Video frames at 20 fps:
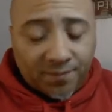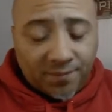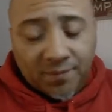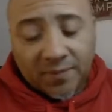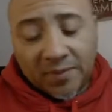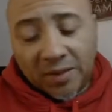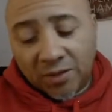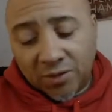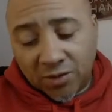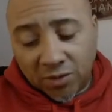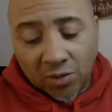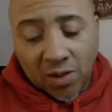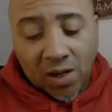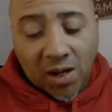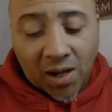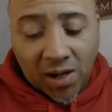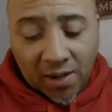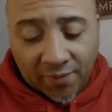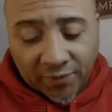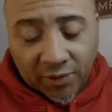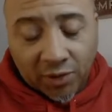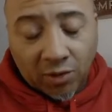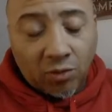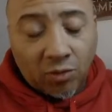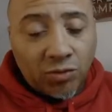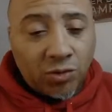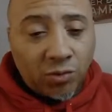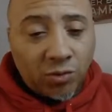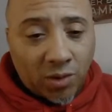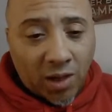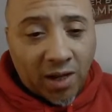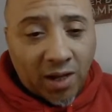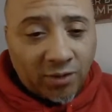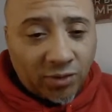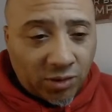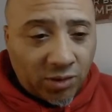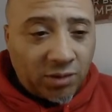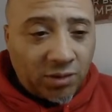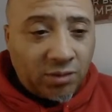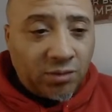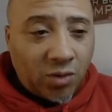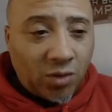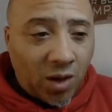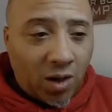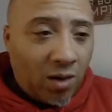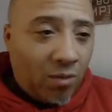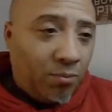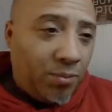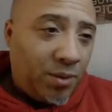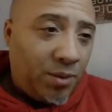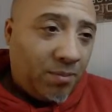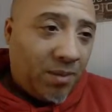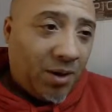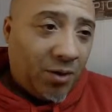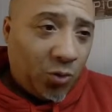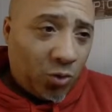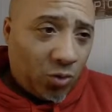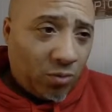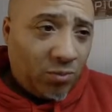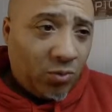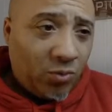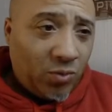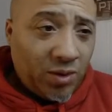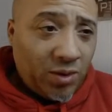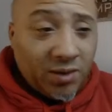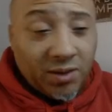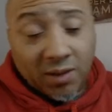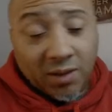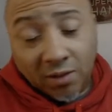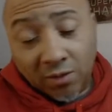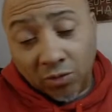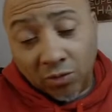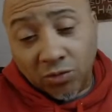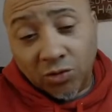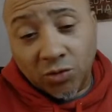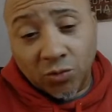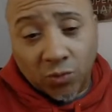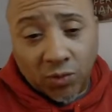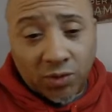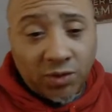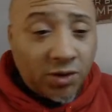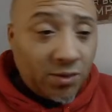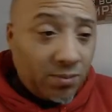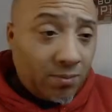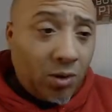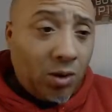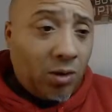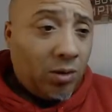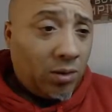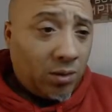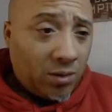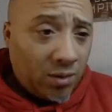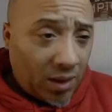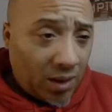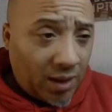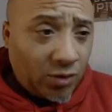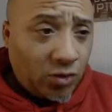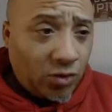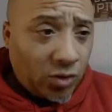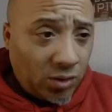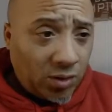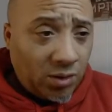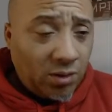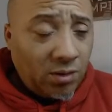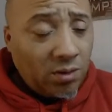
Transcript: So I have to go to actually. So I'll be in my normal one, then I'll go to one smaller. Actually,